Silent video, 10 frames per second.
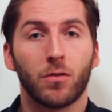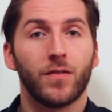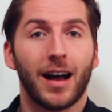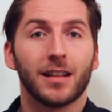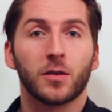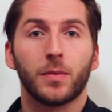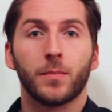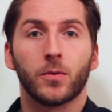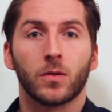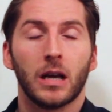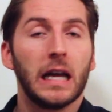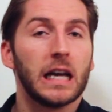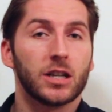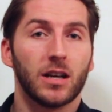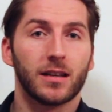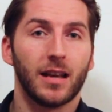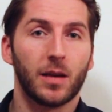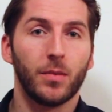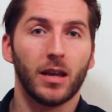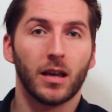with other people just
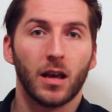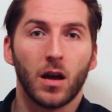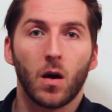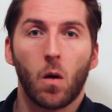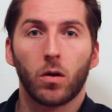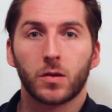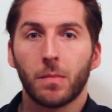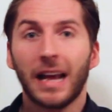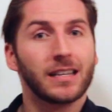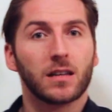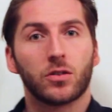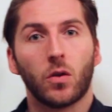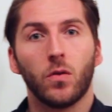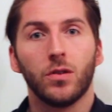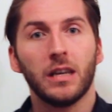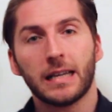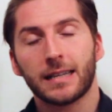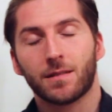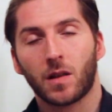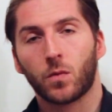like me. What makes us so unique
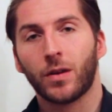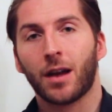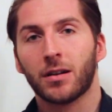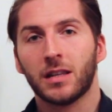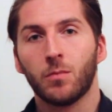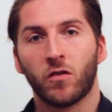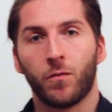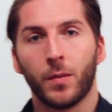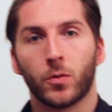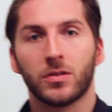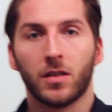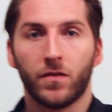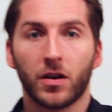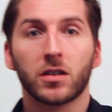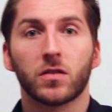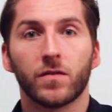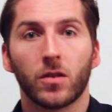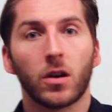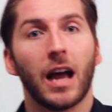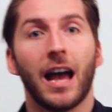is that we are a team of people that first of
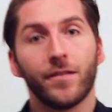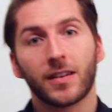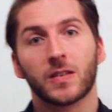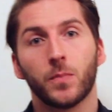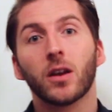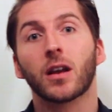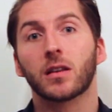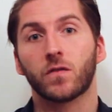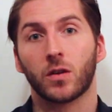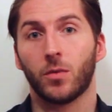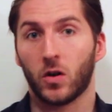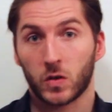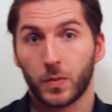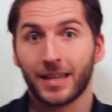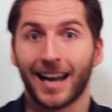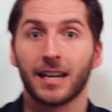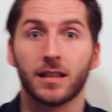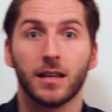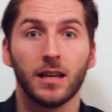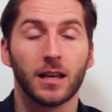all have experience from
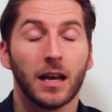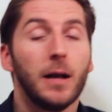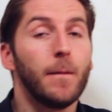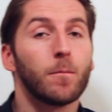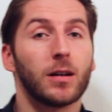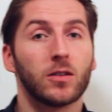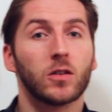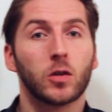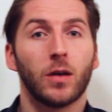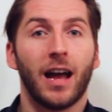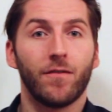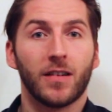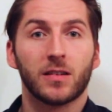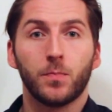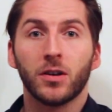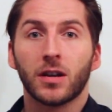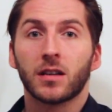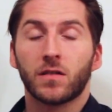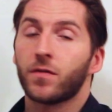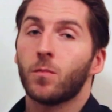hospitality, but also have
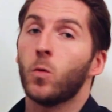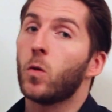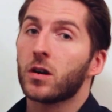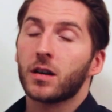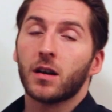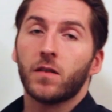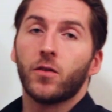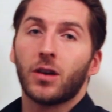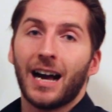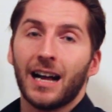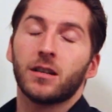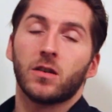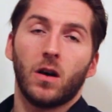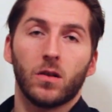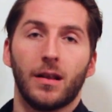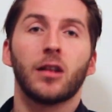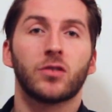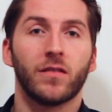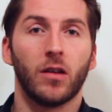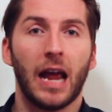experience from working for other online
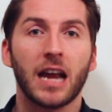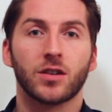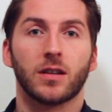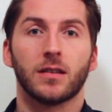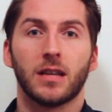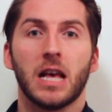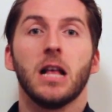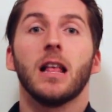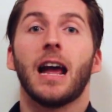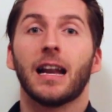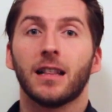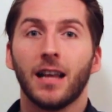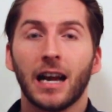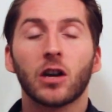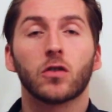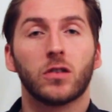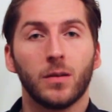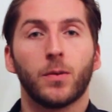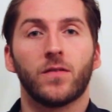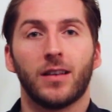travel agents. And then on
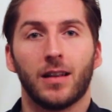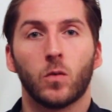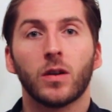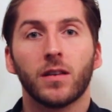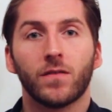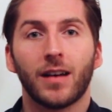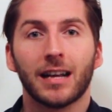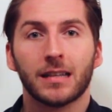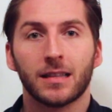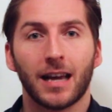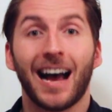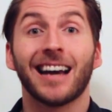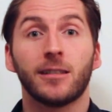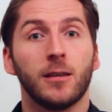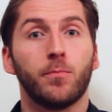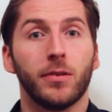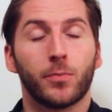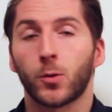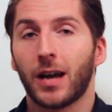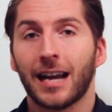top of that, we invited IT
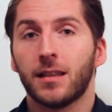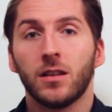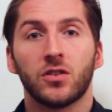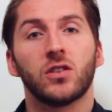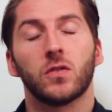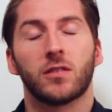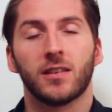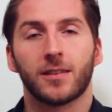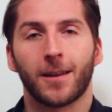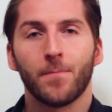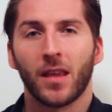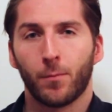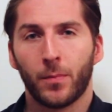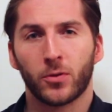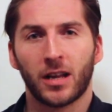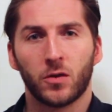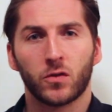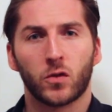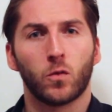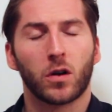people, IT geniuses, people that
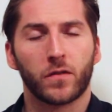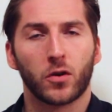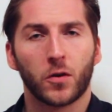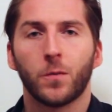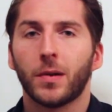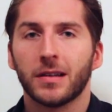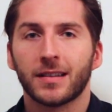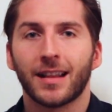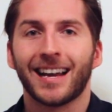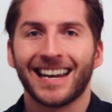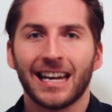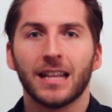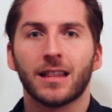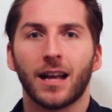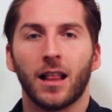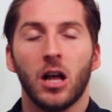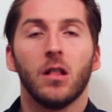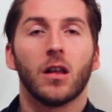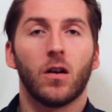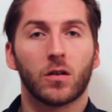used to work for companies like Intel
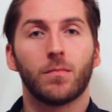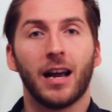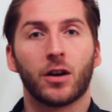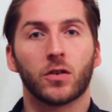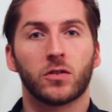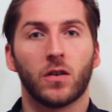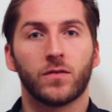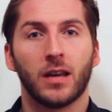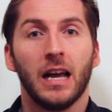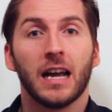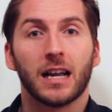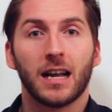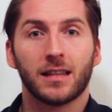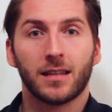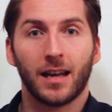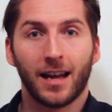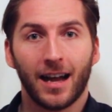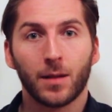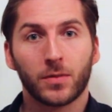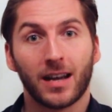or Microsoft that
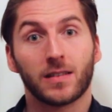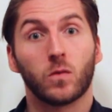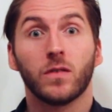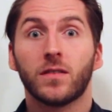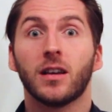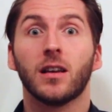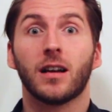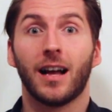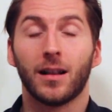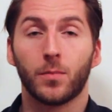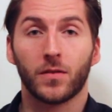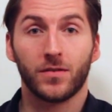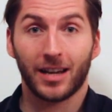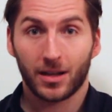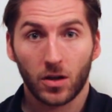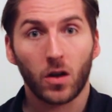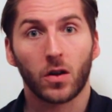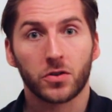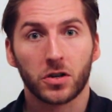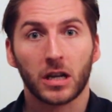helped us with the help of
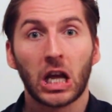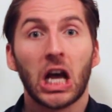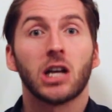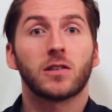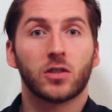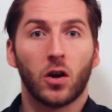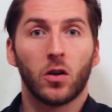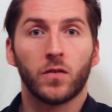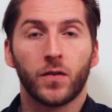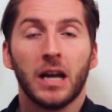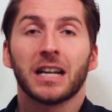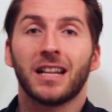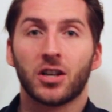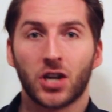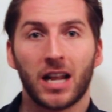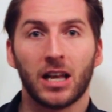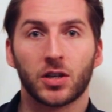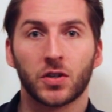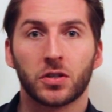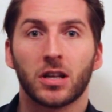technology solve the
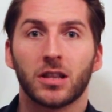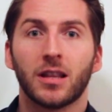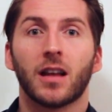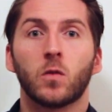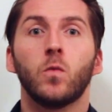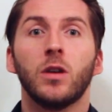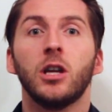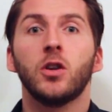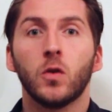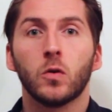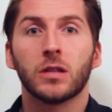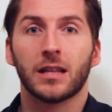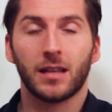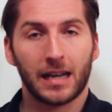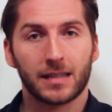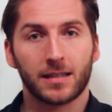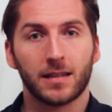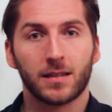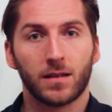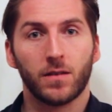challenges that we knew that
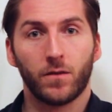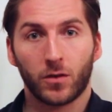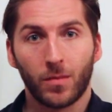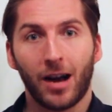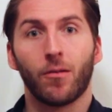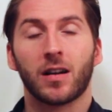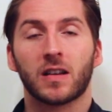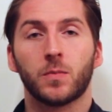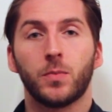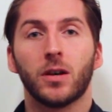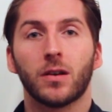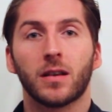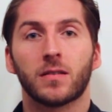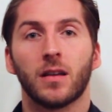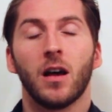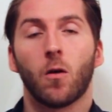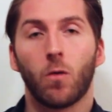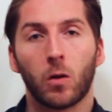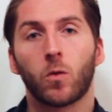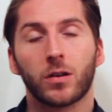exist from our experience
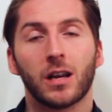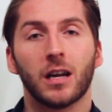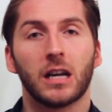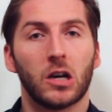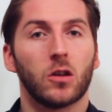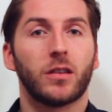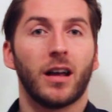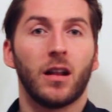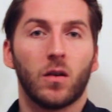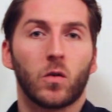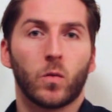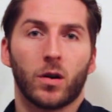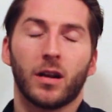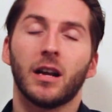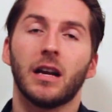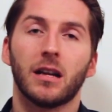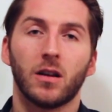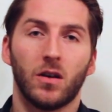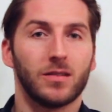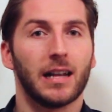while working in a hotel or working in an
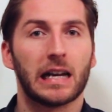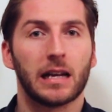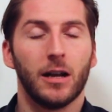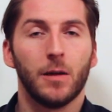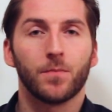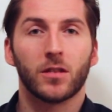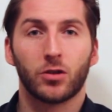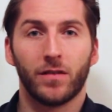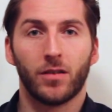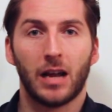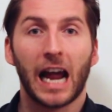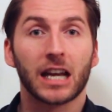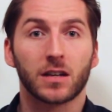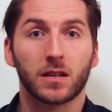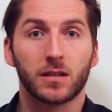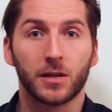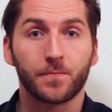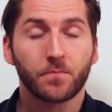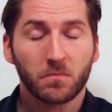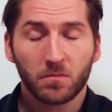online travel agency.
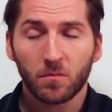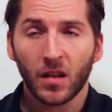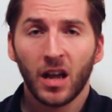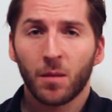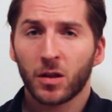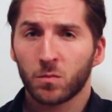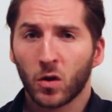And